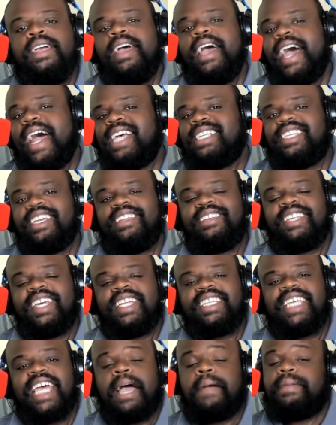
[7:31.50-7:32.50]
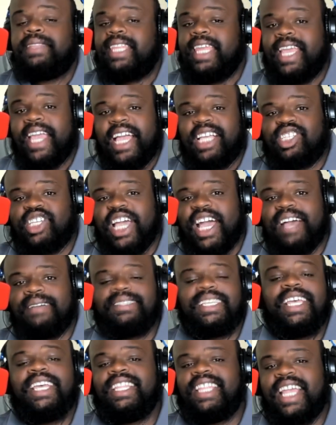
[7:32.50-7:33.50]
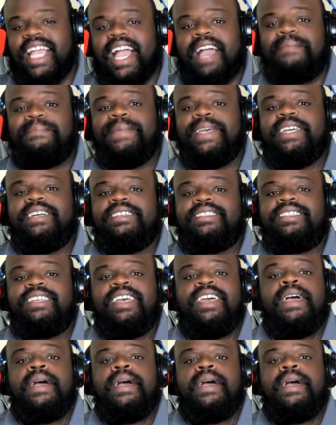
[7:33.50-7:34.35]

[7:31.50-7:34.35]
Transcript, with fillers: And I say this all the time, but they got jobs, they got bills,